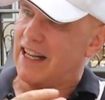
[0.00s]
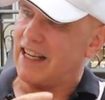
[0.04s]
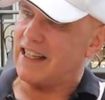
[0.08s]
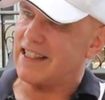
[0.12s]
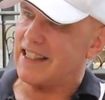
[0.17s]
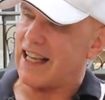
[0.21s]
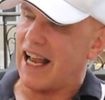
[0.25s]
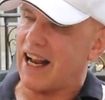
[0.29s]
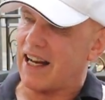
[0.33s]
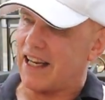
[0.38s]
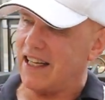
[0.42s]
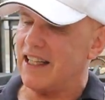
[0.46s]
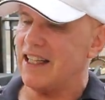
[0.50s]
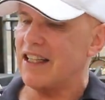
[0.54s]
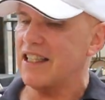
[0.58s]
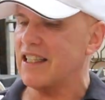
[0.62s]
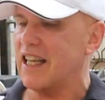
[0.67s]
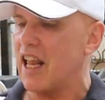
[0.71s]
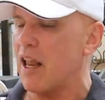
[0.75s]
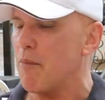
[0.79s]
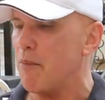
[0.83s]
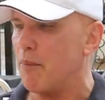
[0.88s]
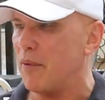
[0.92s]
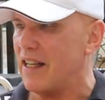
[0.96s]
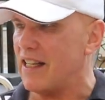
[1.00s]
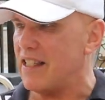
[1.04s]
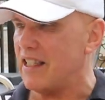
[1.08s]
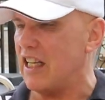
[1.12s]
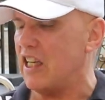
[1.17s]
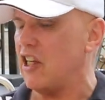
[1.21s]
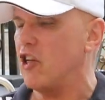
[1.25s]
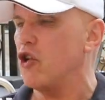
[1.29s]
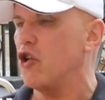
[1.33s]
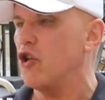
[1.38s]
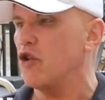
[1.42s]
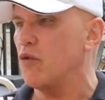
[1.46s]
exactly the same place. He
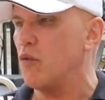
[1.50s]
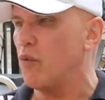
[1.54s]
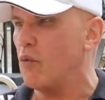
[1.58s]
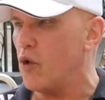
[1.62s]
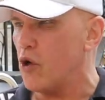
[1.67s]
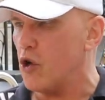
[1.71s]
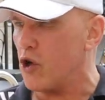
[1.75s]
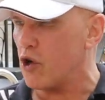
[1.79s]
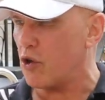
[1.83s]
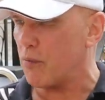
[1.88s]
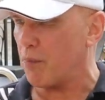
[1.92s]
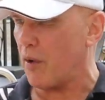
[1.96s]
couldn't walk